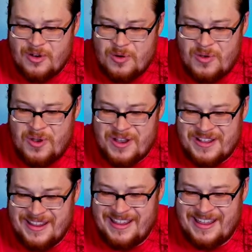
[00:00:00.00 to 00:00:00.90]
Woo!
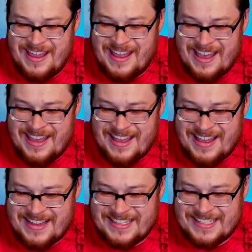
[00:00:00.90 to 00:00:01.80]

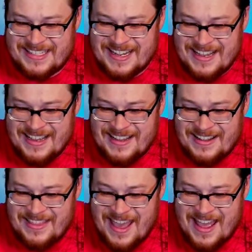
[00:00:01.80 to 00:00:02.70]
Yes.
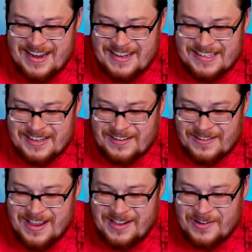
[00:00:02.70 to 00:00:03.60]
That is a
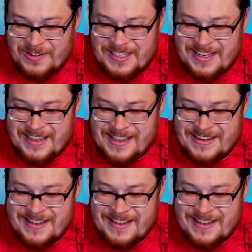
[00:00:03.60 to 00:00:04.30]
great goal to get.